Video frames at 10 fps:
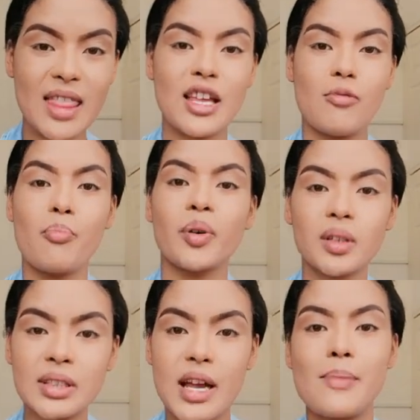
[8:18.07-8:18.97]
and then
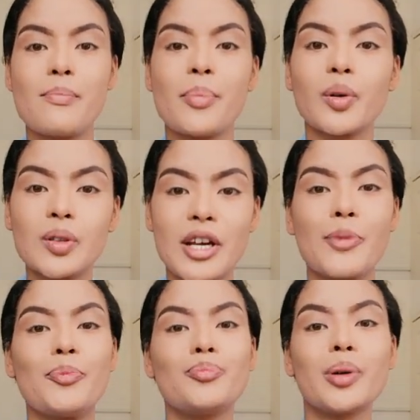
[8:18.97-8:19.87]
build and build
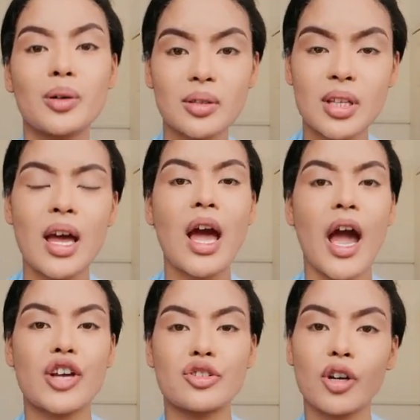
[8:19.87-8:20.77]
and build
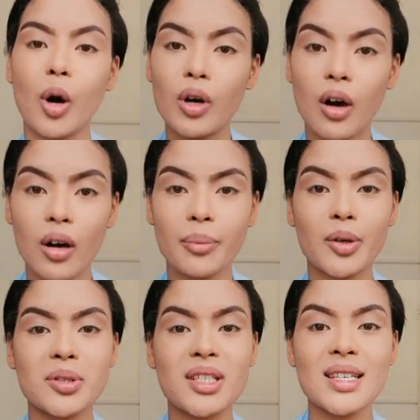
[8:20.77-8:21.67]
as you go along,
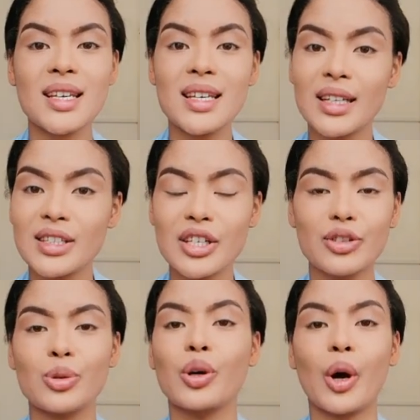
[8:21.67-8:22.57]
because it's easier
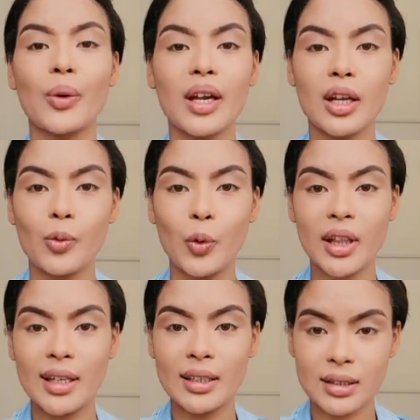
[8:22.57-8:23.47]
to go in
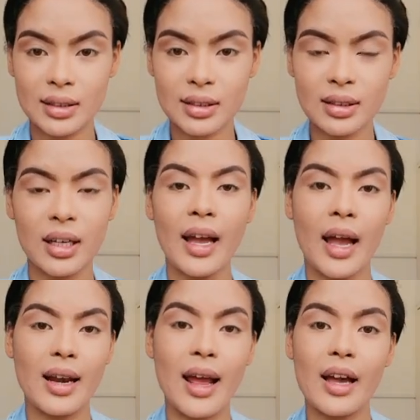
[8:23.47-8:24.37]
with little
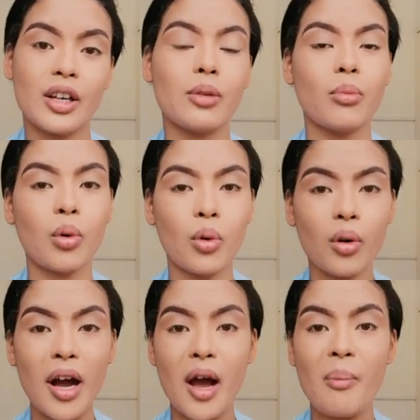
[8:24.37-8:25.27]
and adding more,